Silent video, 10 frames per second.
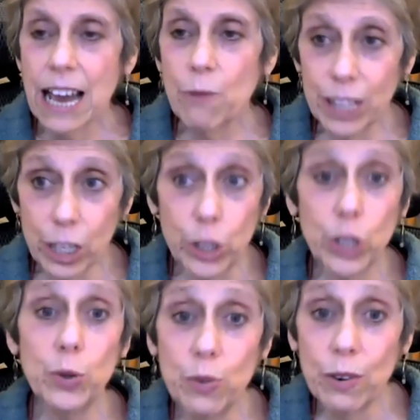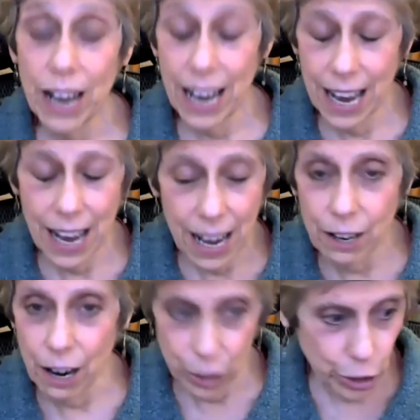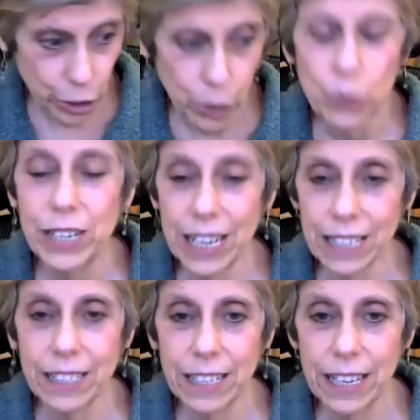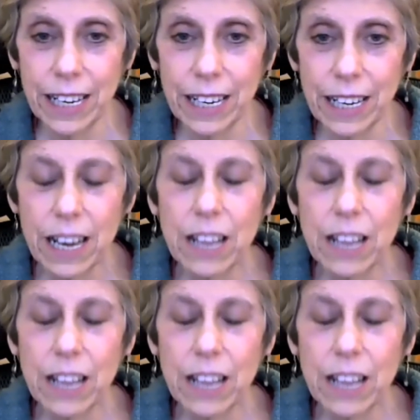with a two, a two destiny,